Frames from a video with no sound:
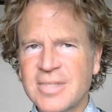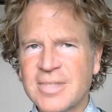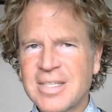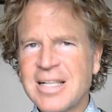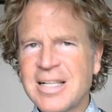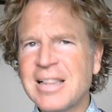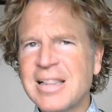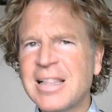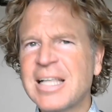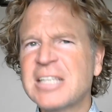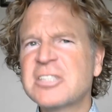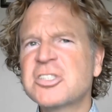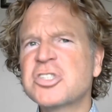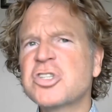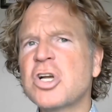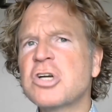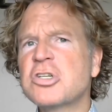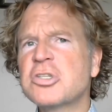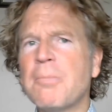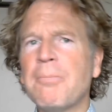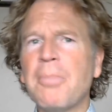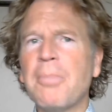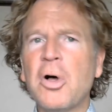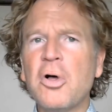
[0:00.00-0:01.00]
Let's start
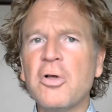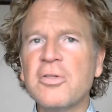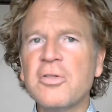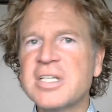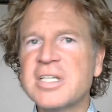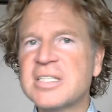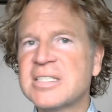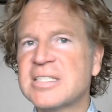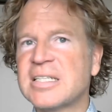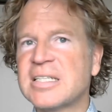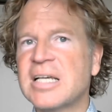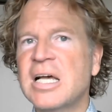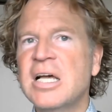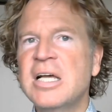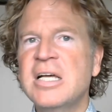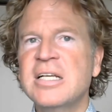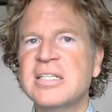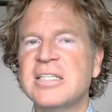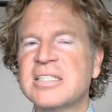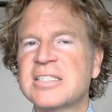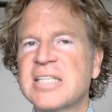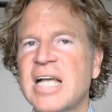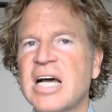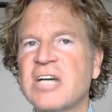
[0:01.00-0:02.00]
to pull this
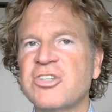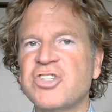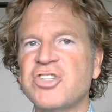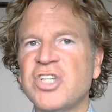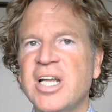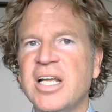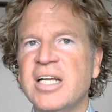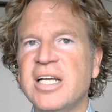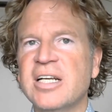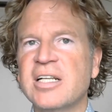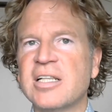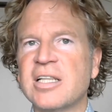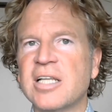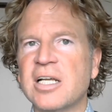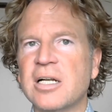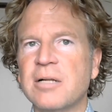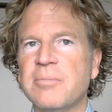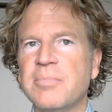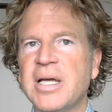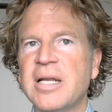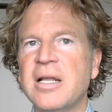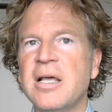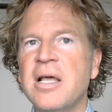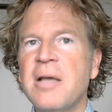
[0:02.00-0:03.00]
discussion in a little
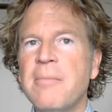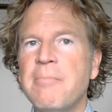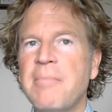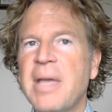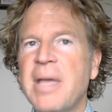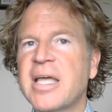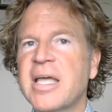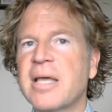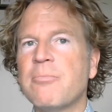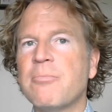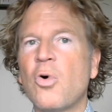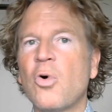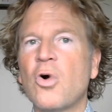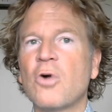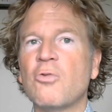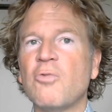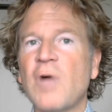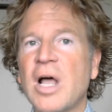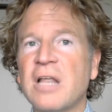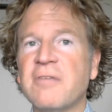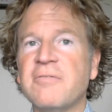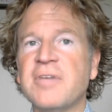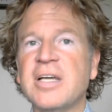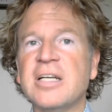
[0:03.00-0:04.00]
bit, make it more
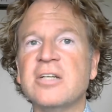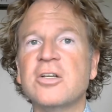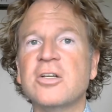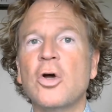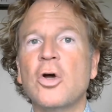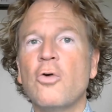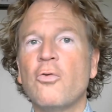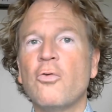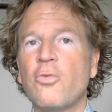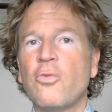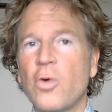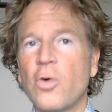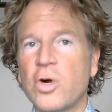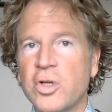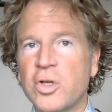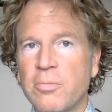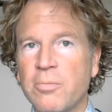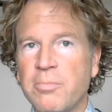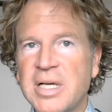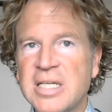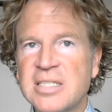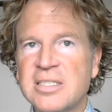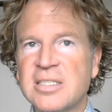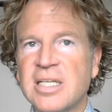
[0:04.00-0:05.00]
relevant for your
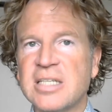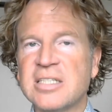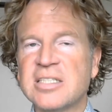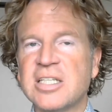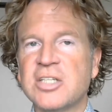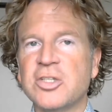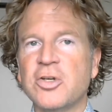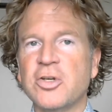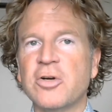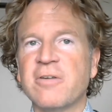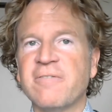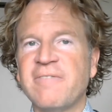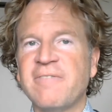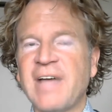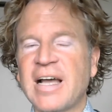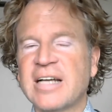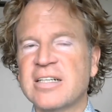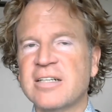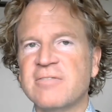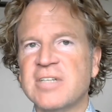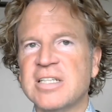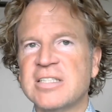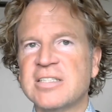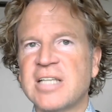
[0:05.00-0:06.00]
business and your
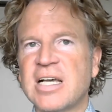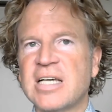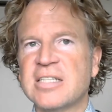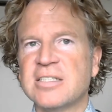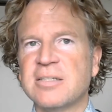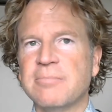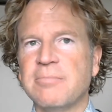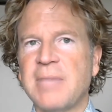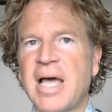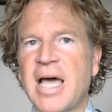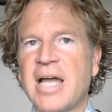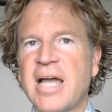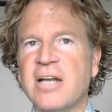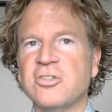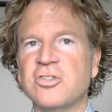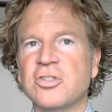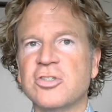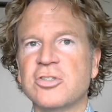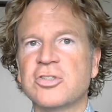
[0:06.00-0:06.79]
effectiveness as a manager.